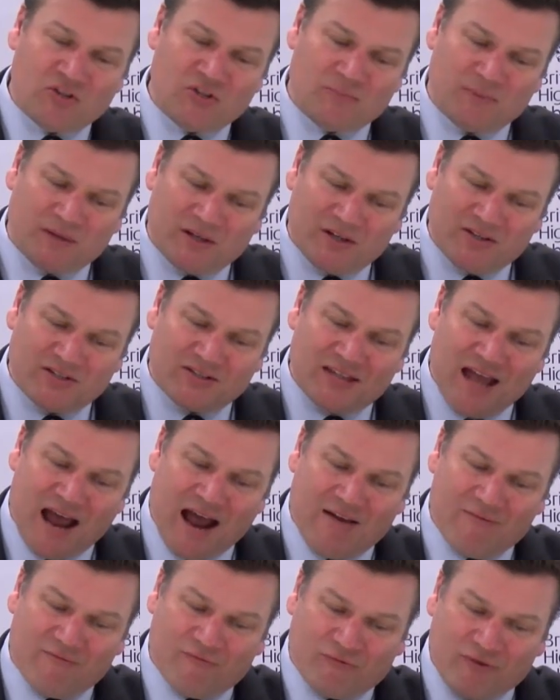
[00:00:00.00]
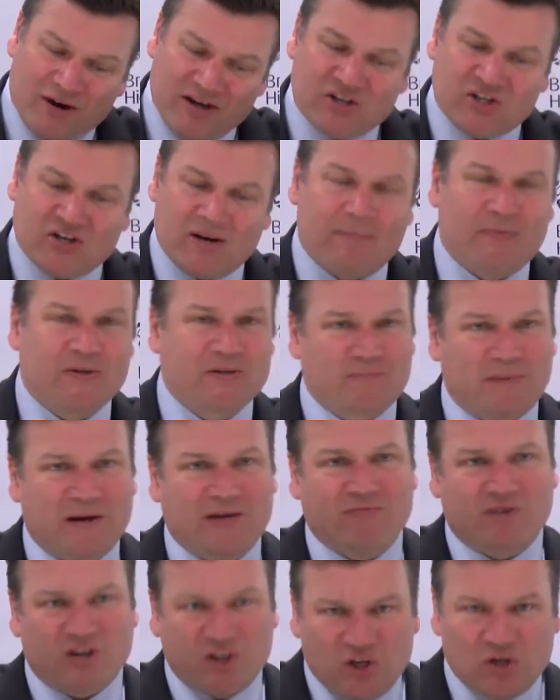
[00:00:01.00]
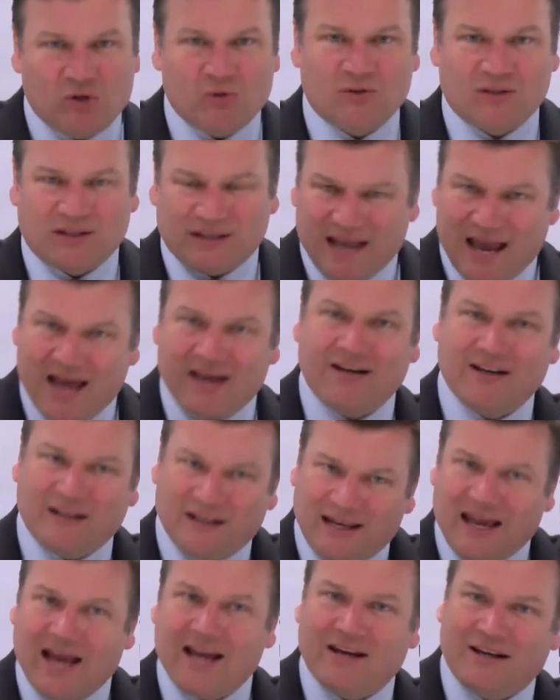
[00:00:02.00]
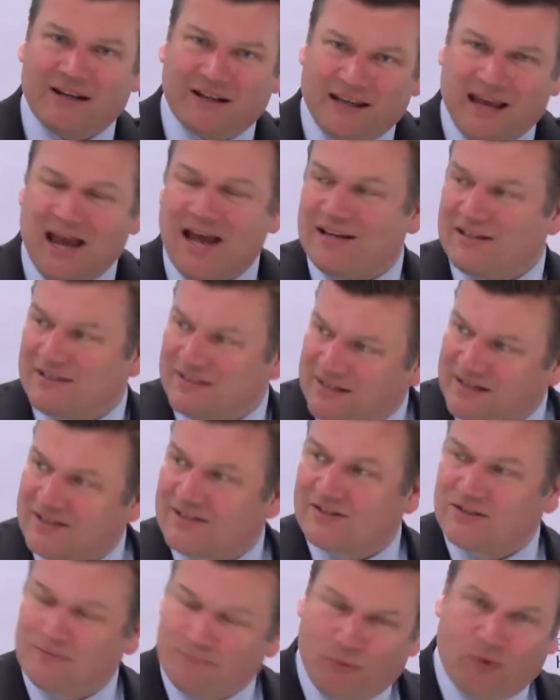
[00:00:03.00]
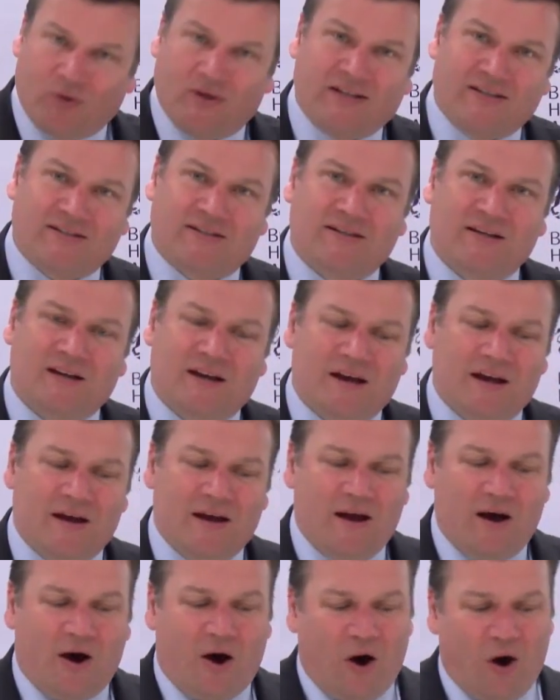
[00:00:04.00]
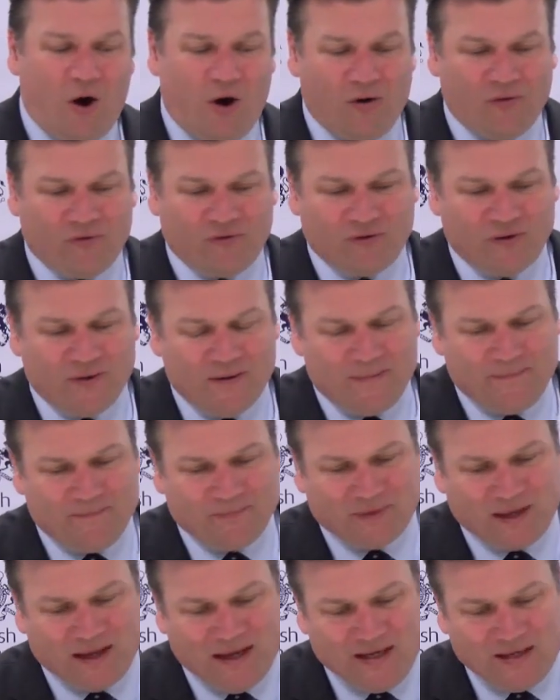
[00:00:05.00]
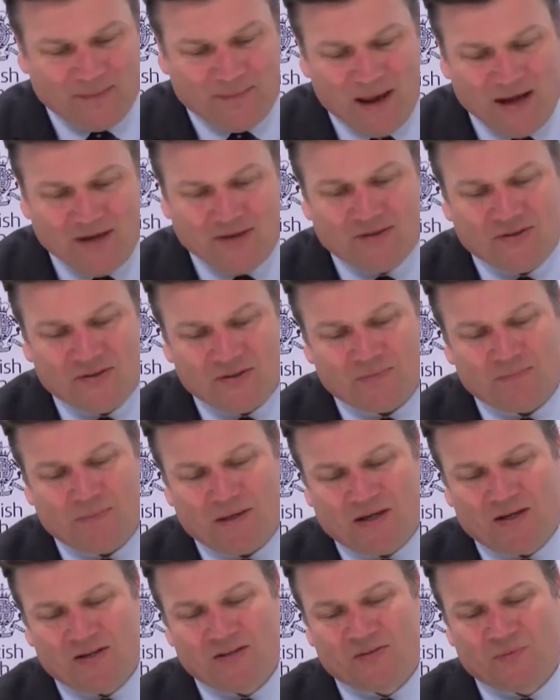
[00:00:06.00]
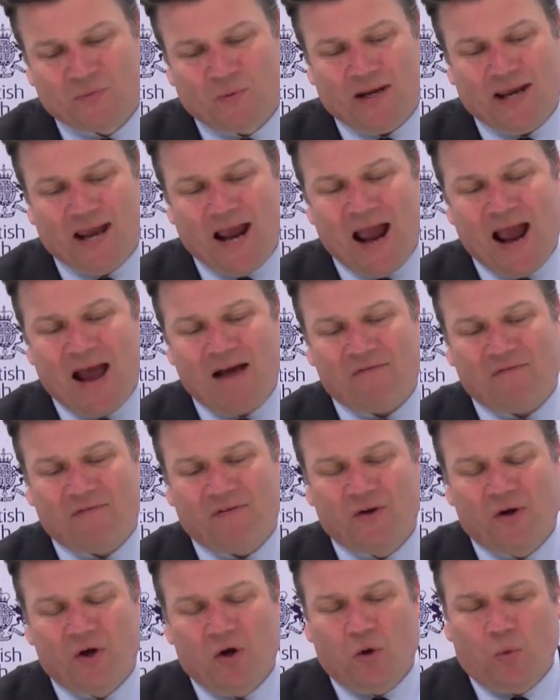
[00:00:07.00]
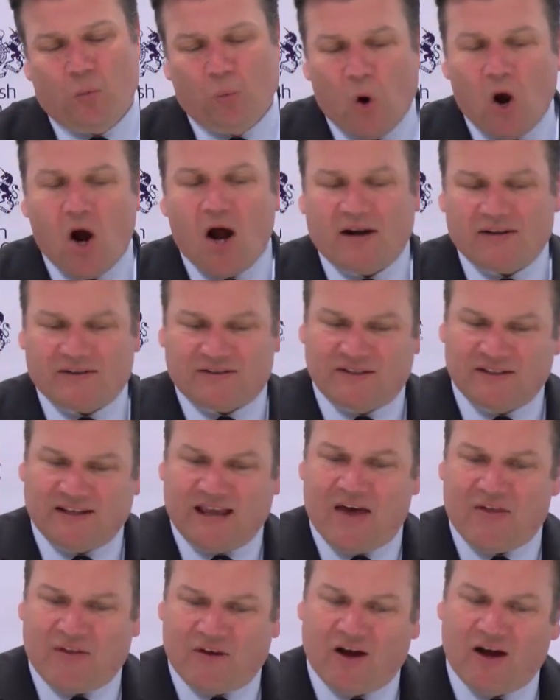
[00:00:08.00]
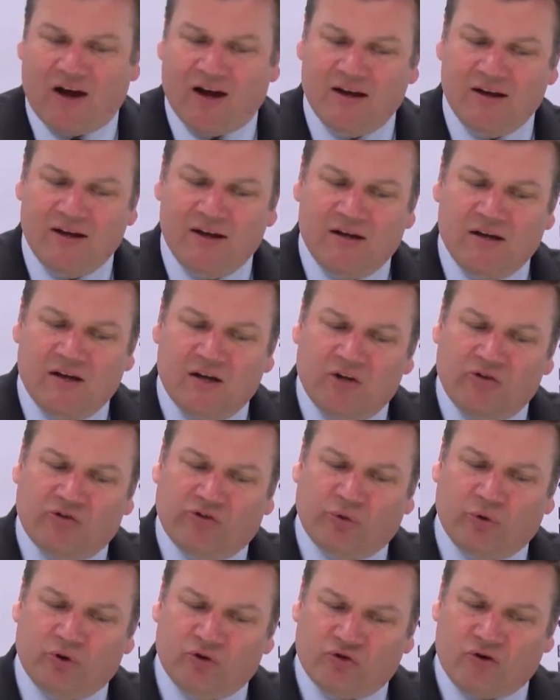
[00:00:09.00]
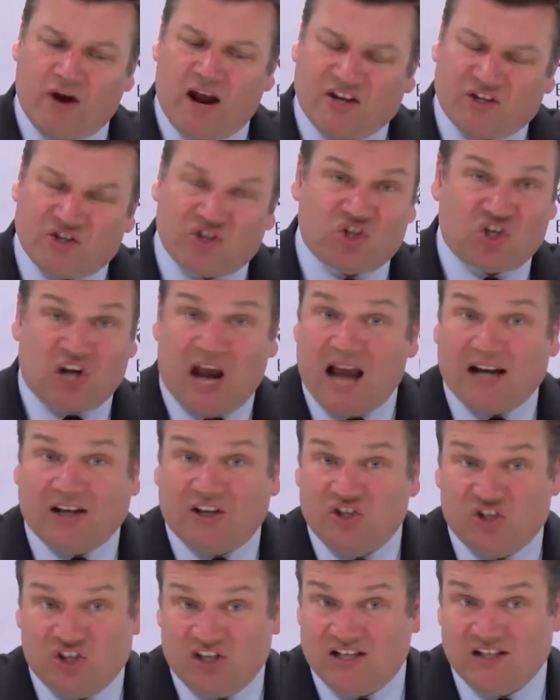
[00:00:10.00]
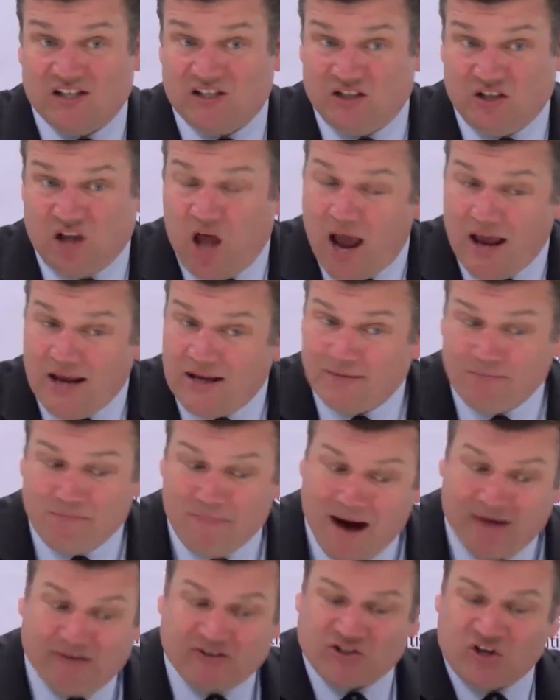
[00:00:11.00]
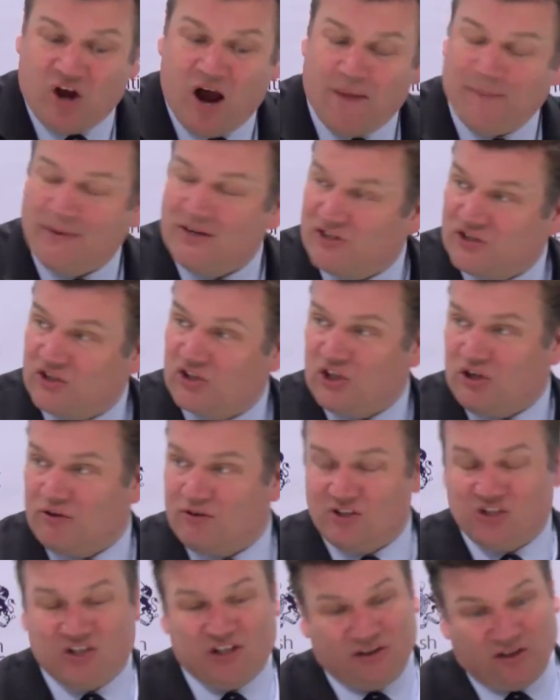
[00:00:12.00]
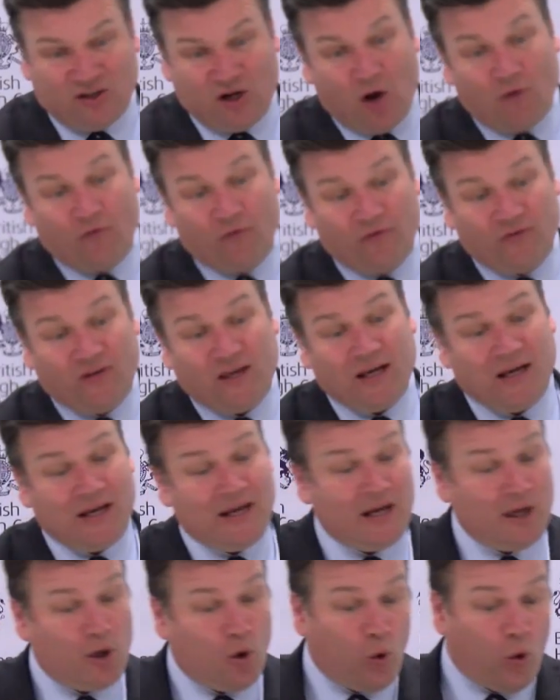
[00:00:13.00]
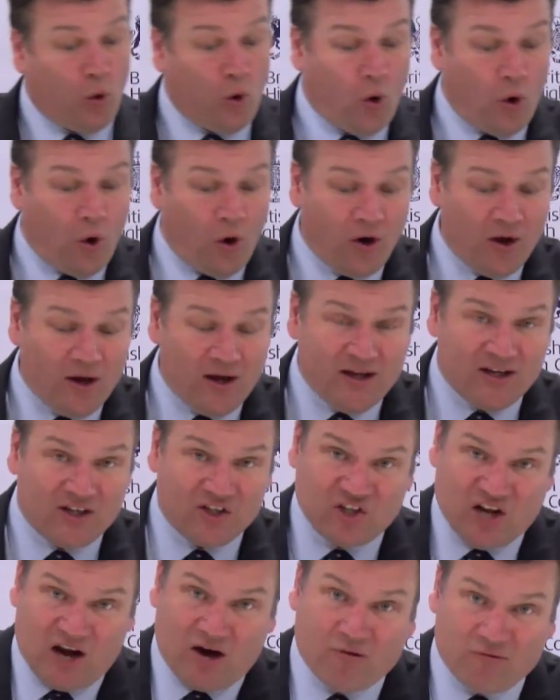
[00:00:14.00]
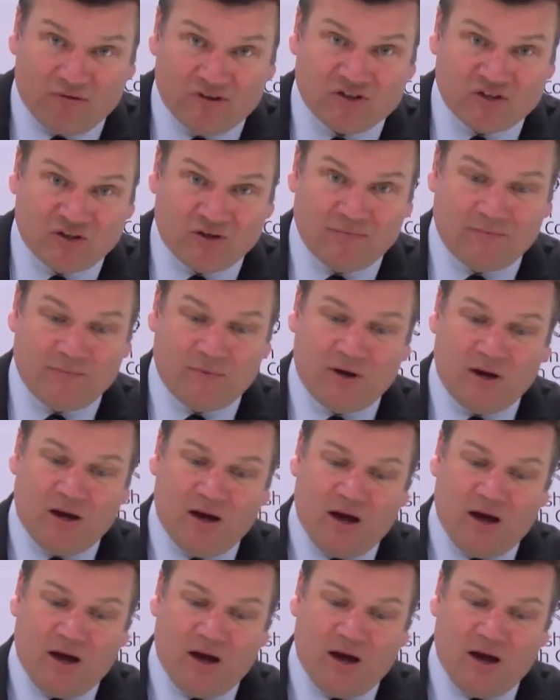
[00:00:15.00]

is because that friendship has been renewed again and again and again since the point of independence, because we have worked together to address challenges like maritime insecurity in the Gulf of Guinea or terrorism